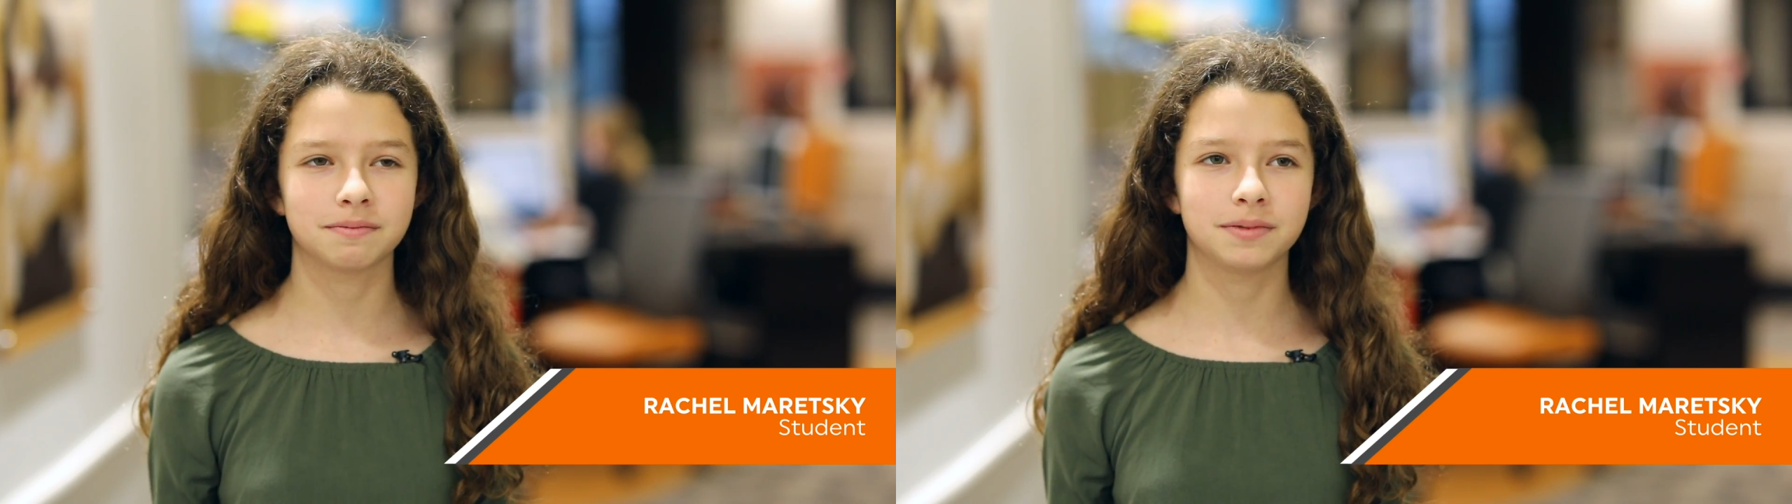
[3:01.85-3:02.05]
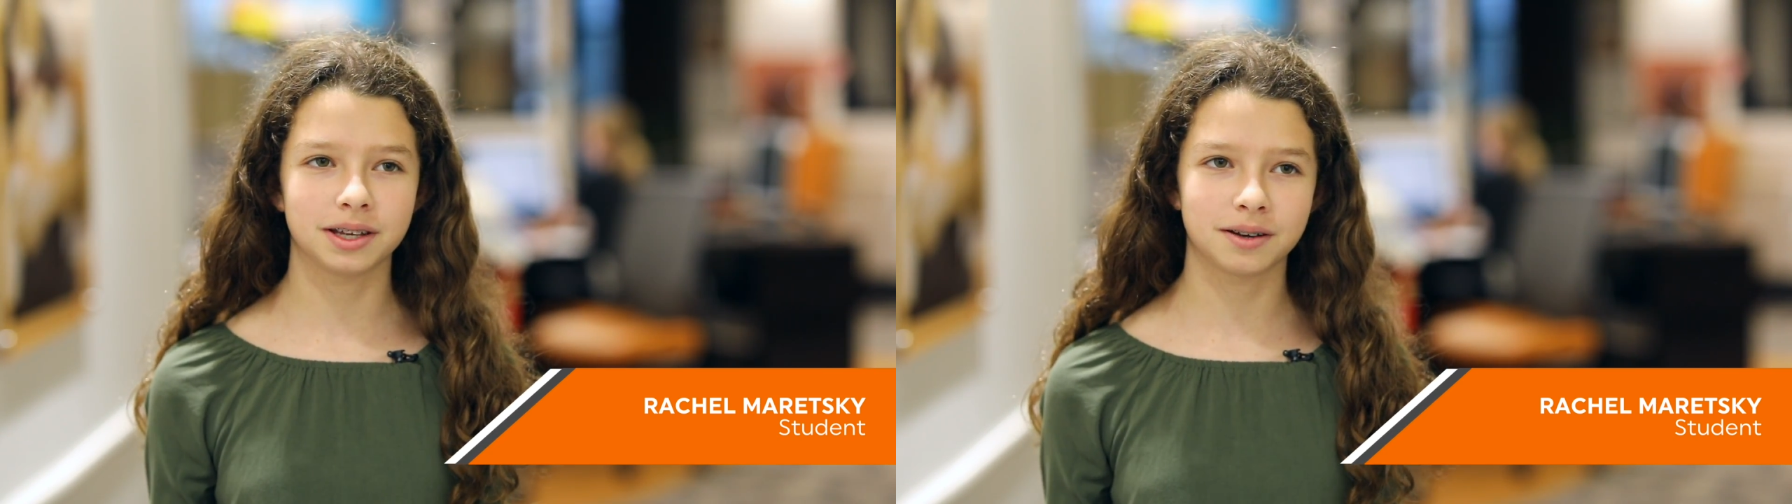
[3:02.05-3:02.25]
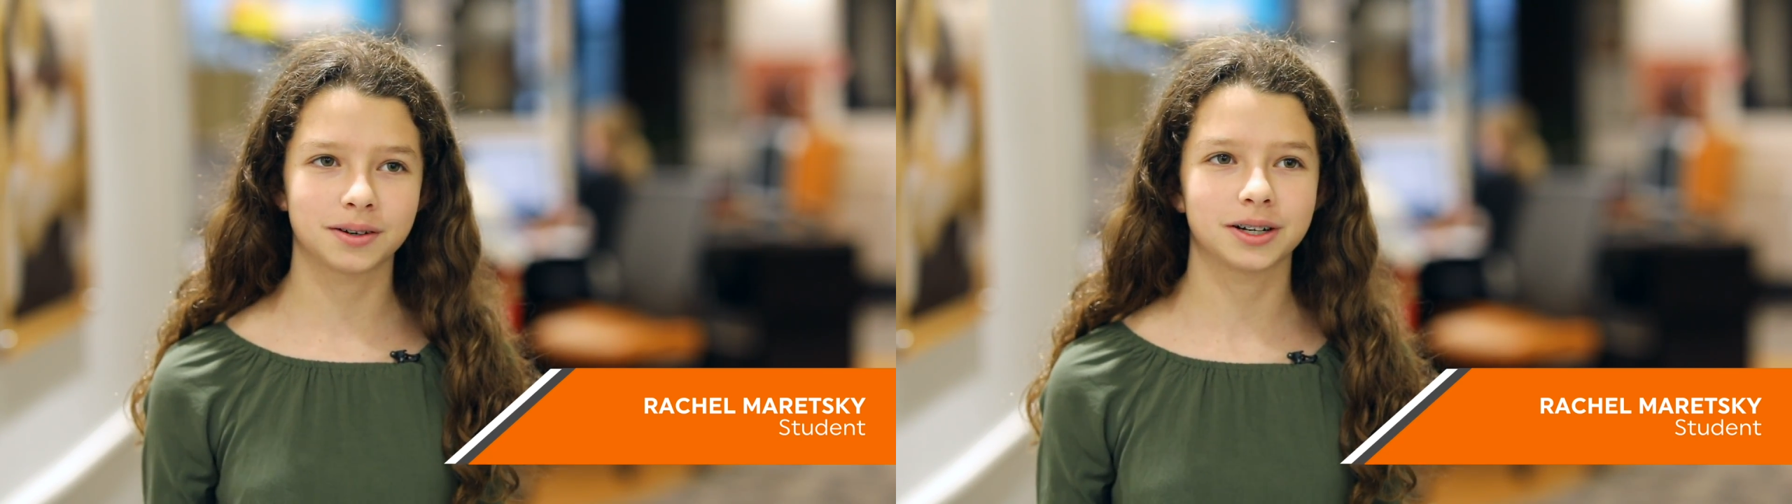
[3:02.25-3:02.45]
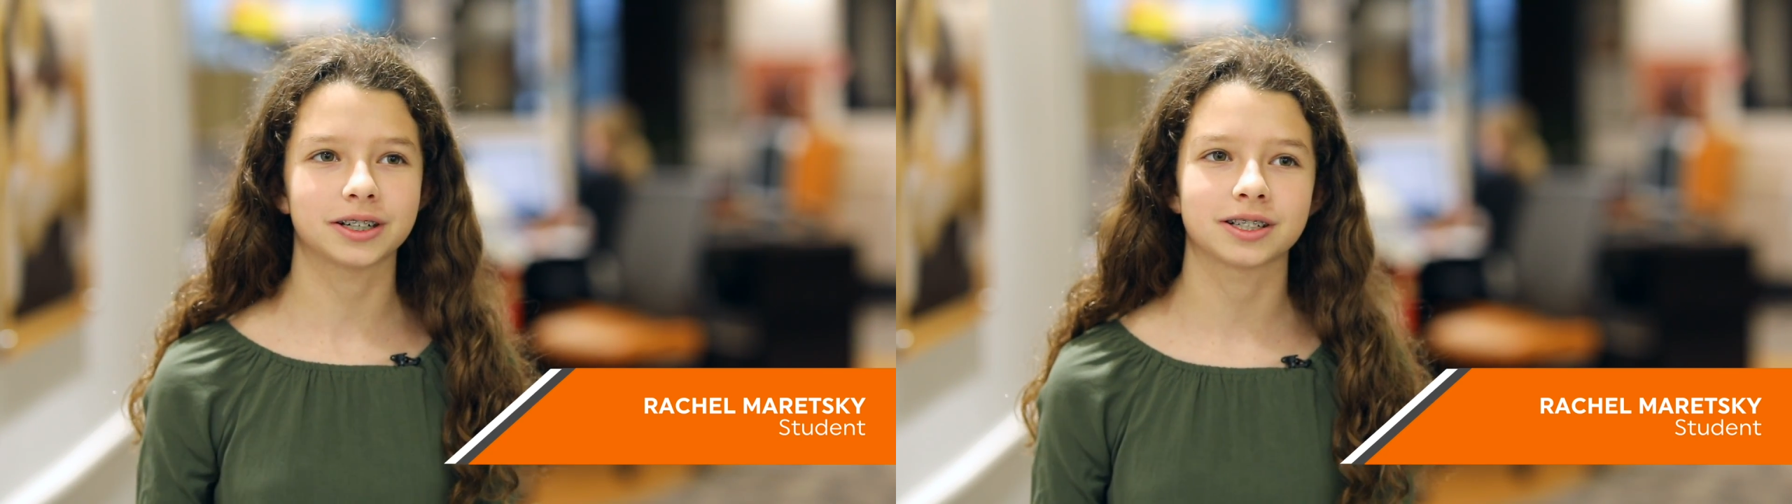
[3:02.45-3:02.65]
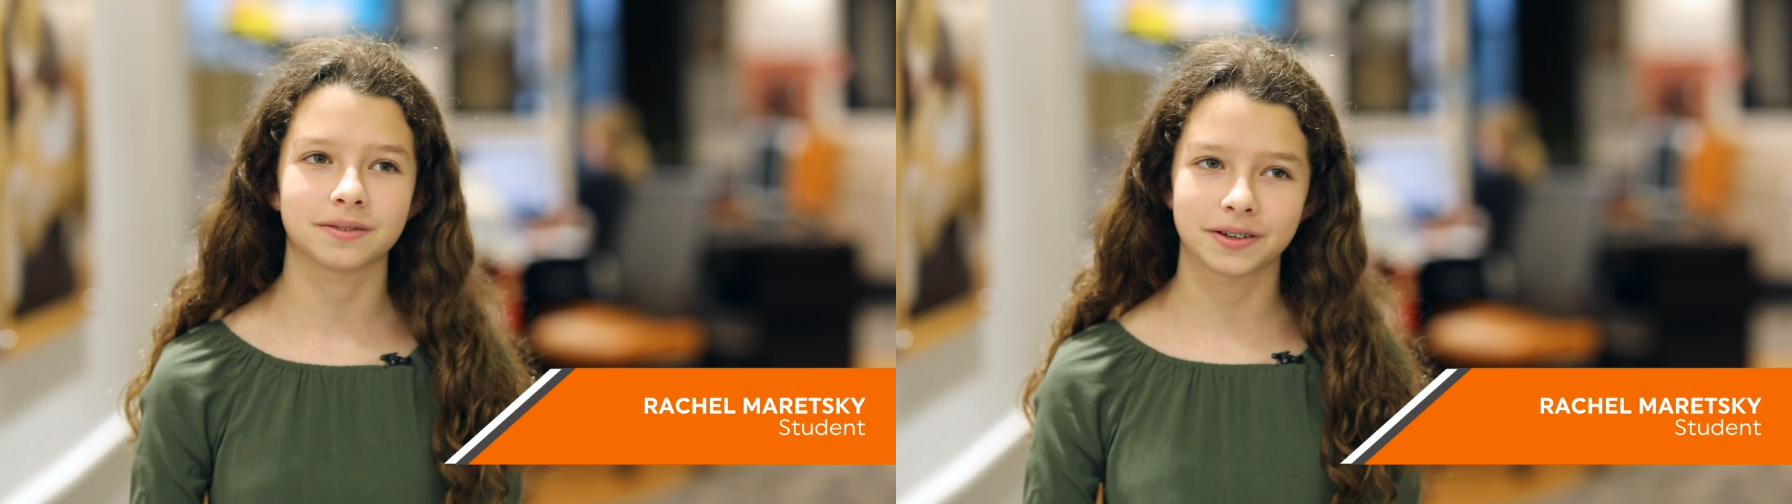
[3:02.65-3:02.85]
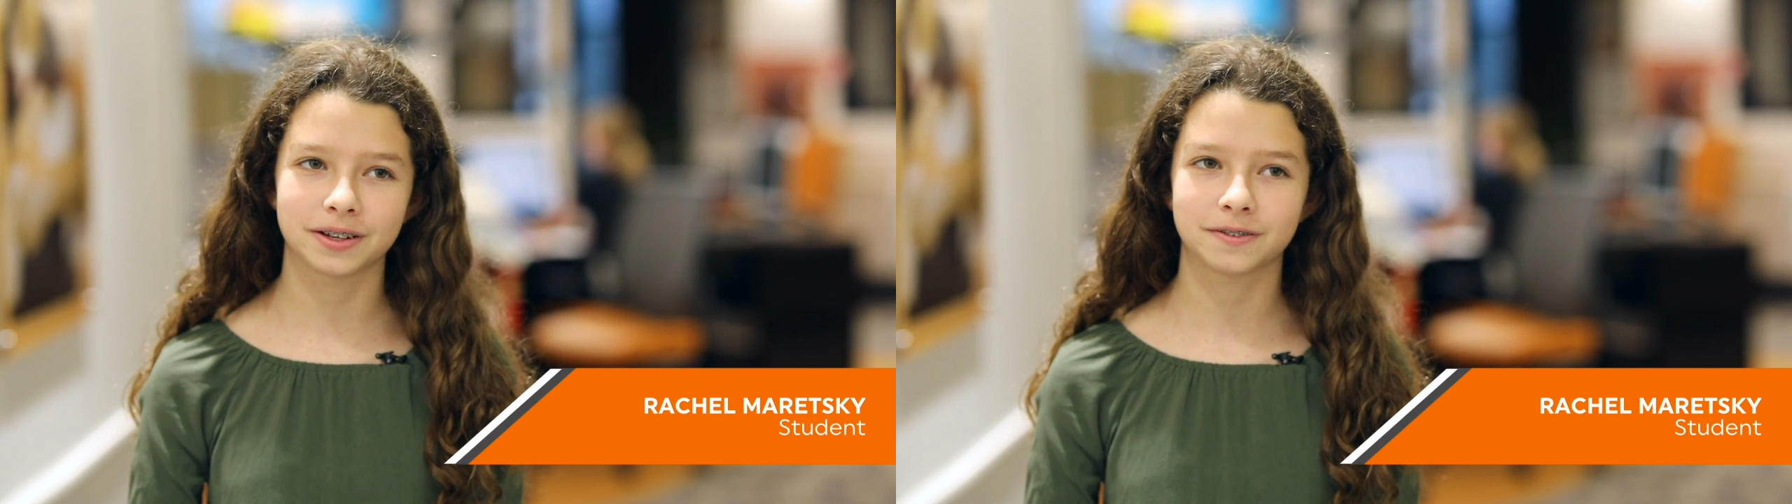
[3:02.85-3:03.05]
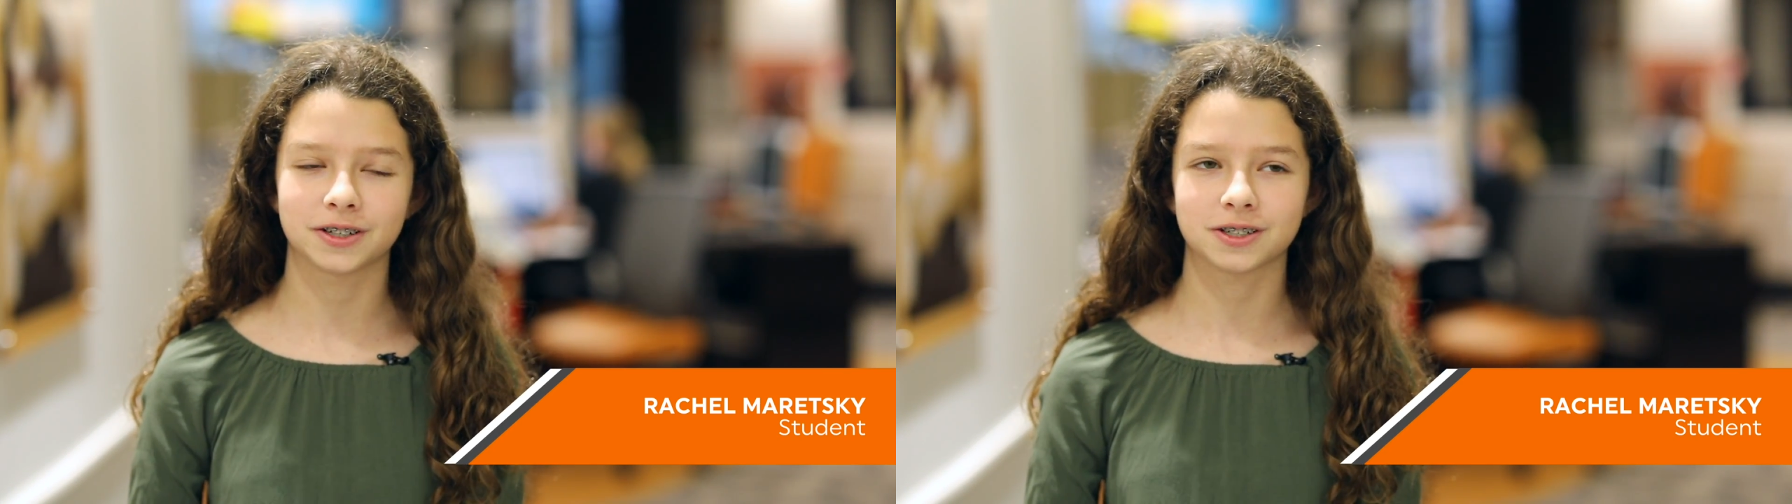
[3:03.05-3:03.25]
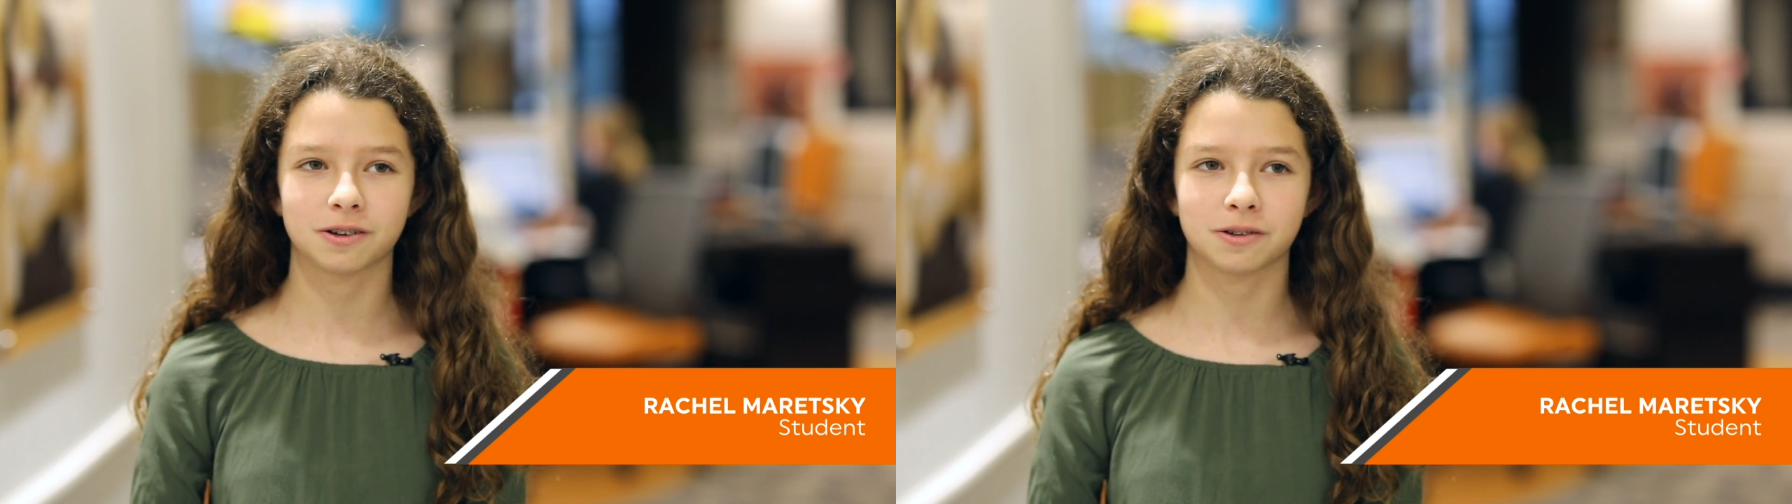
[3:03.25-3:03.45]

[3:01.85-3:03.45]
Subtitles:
being able to dress up for their first